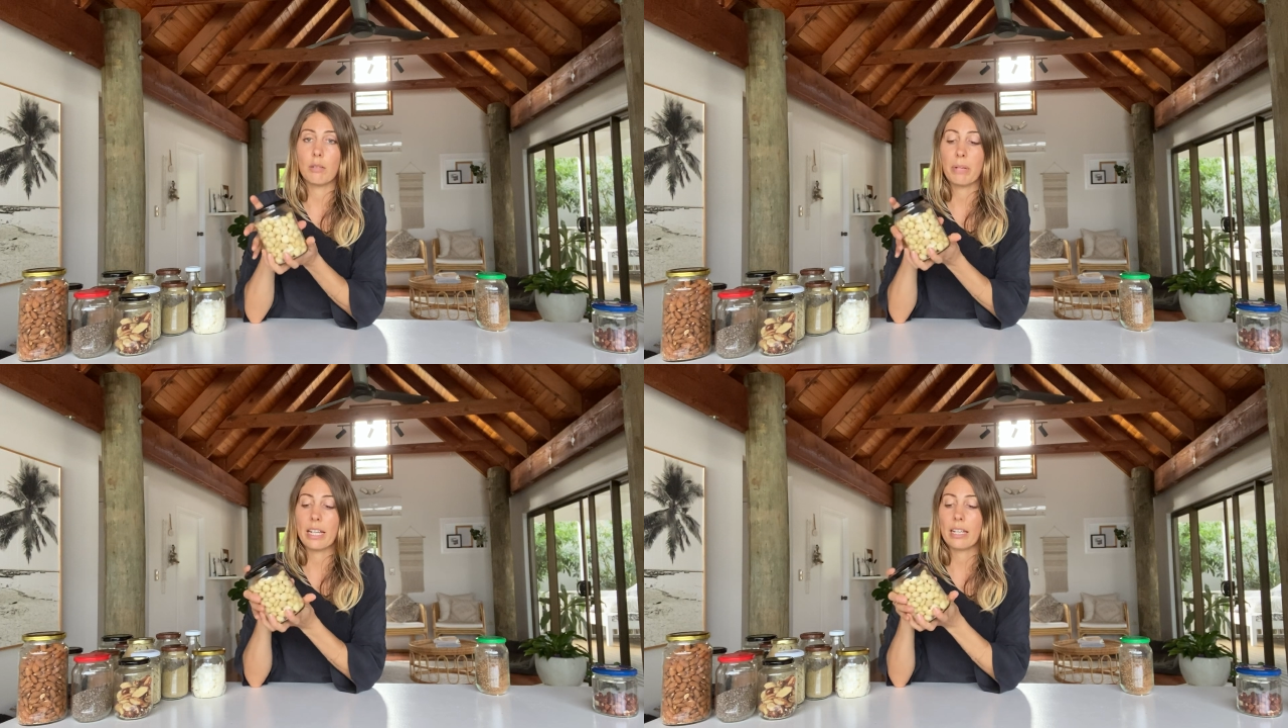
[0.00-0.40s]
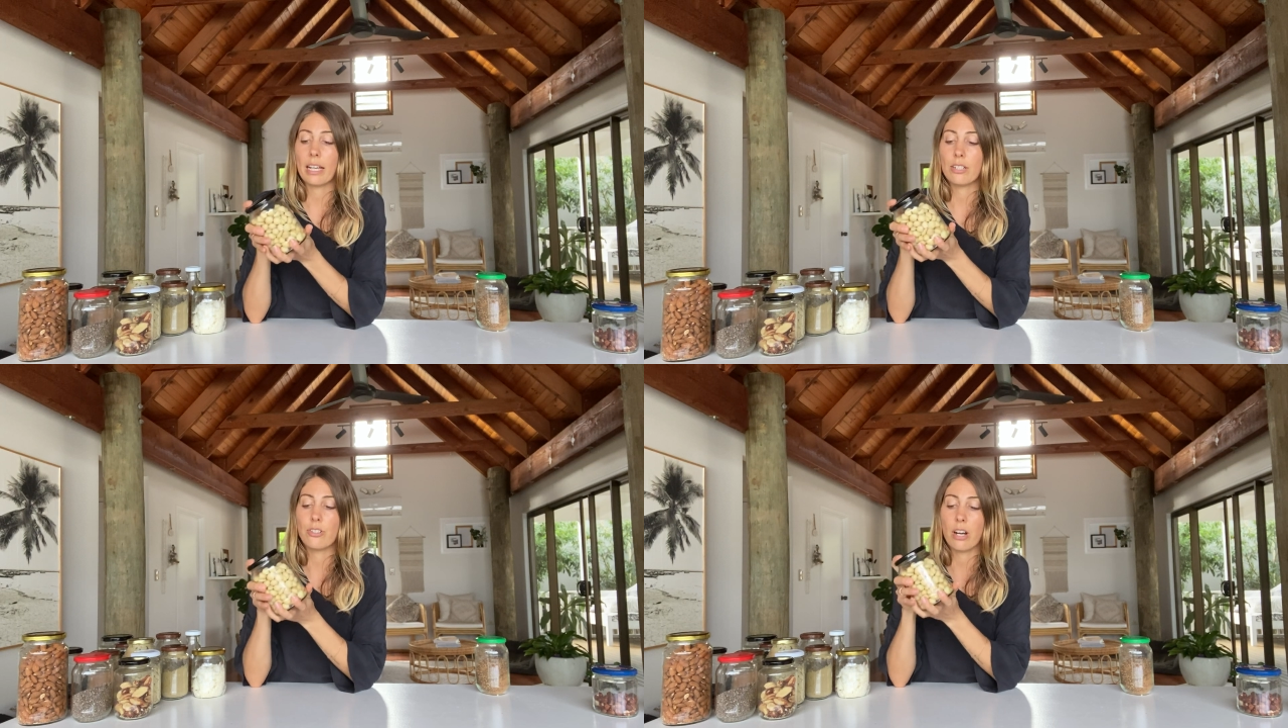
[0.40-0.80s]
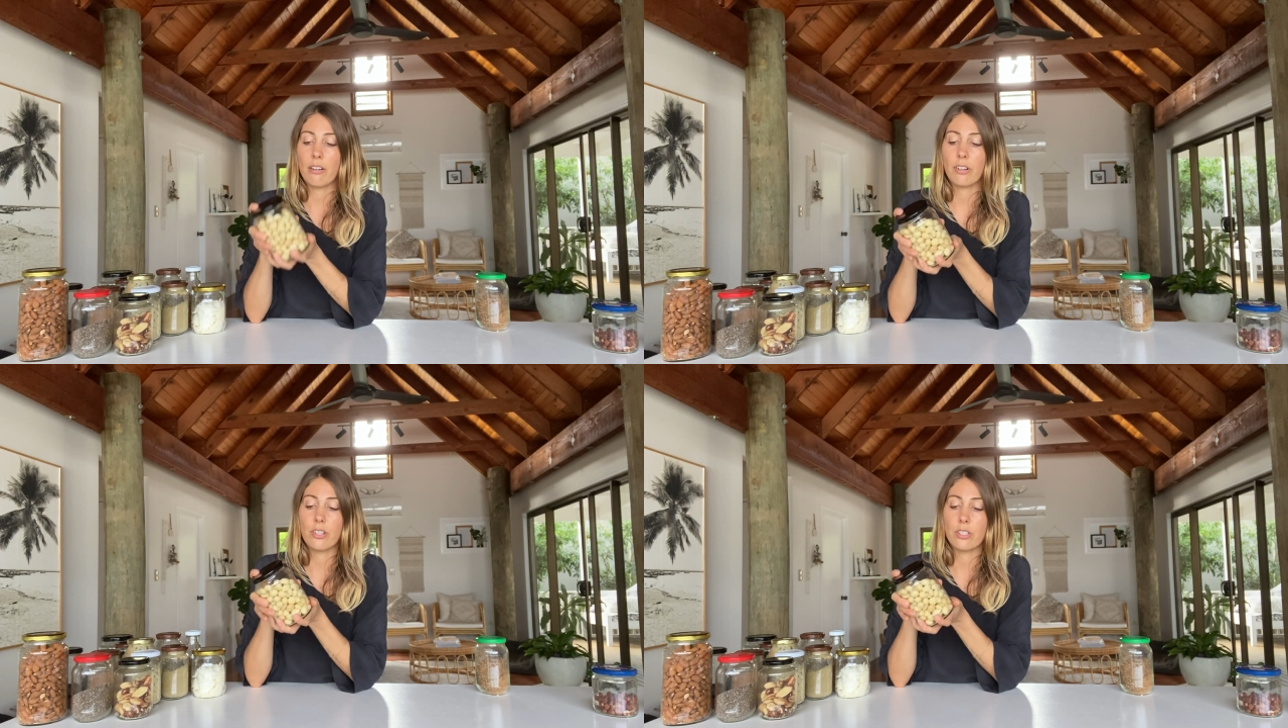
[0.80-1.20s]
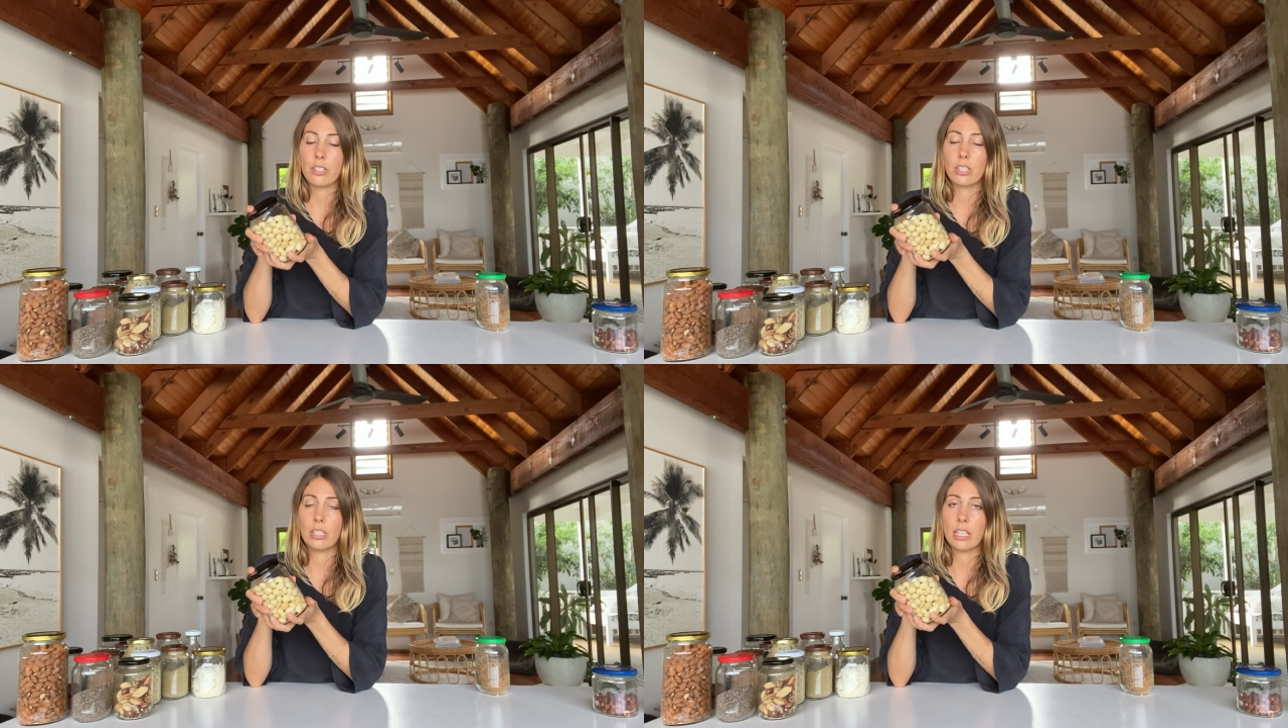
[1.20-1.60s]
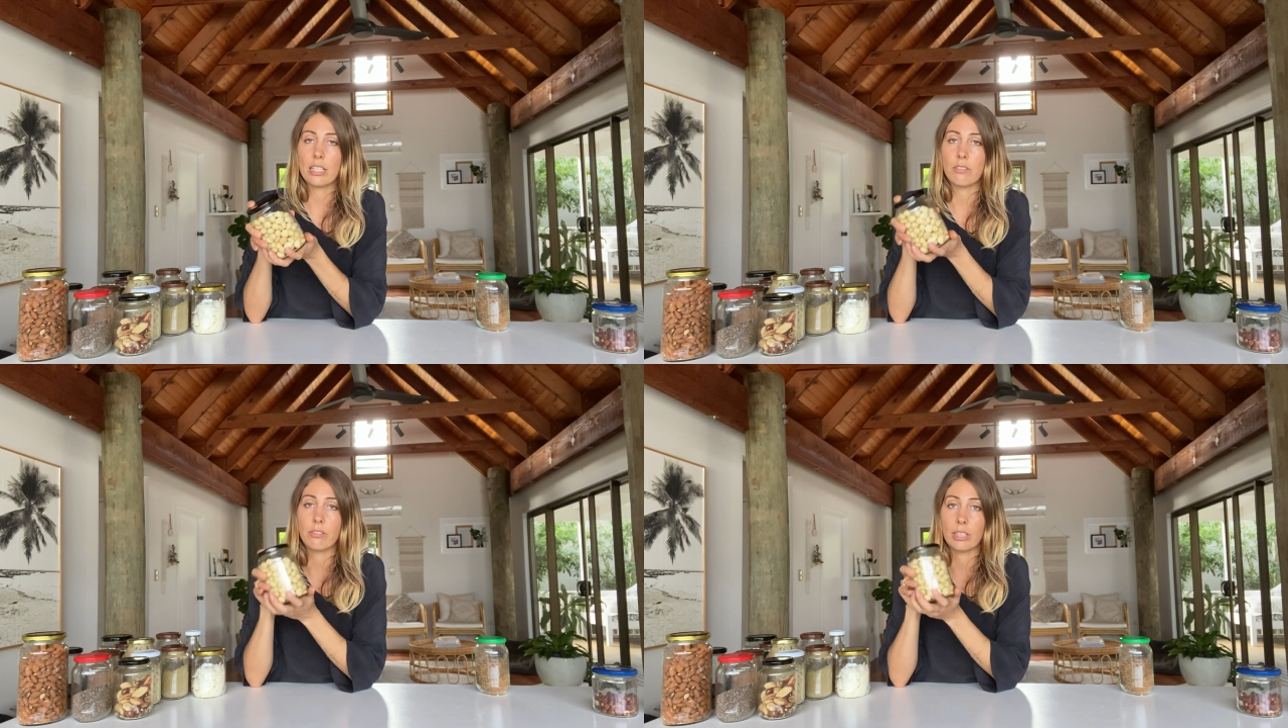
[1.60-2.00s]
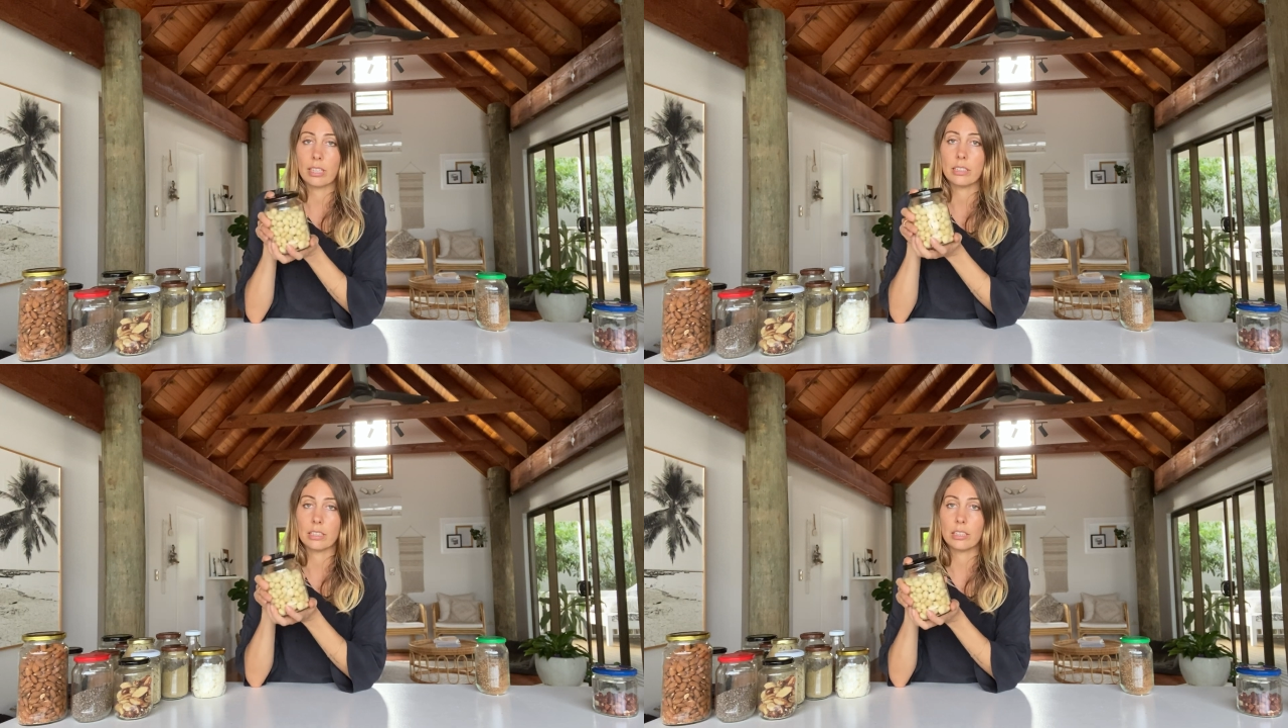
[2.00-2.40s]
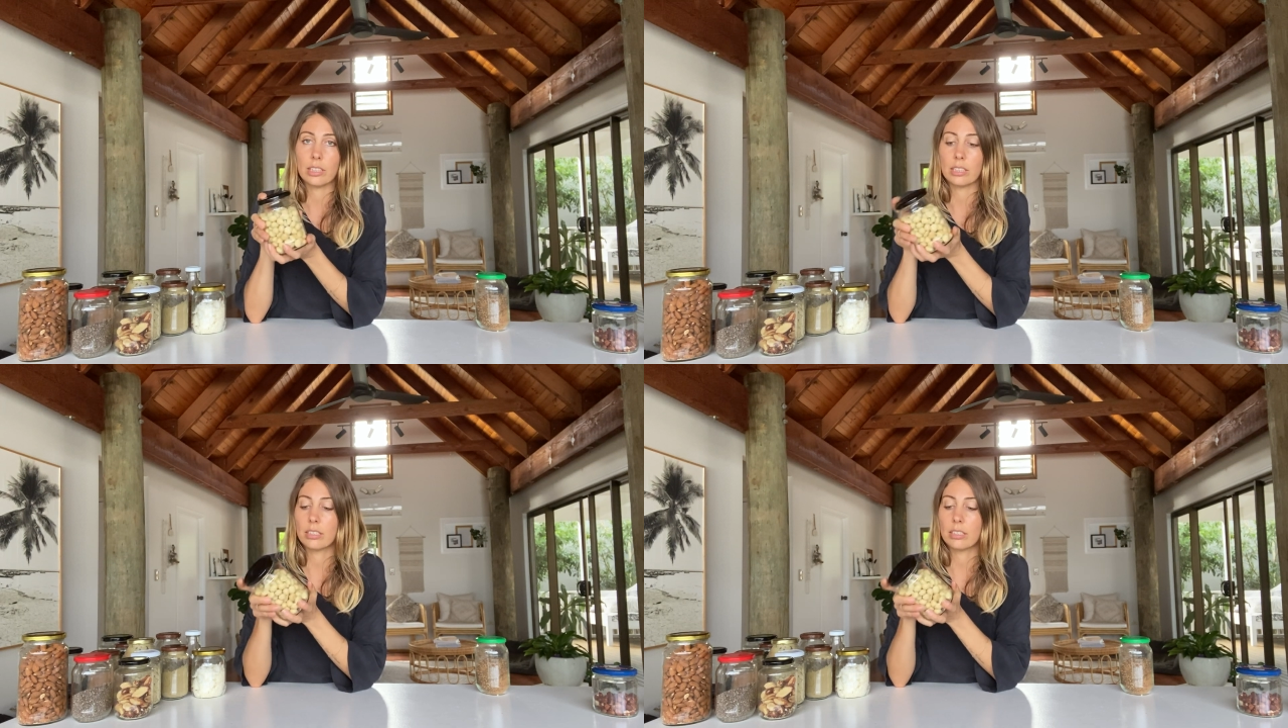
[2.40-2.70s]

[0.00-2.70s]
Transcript: I make, and dry roasted, these are really delicious.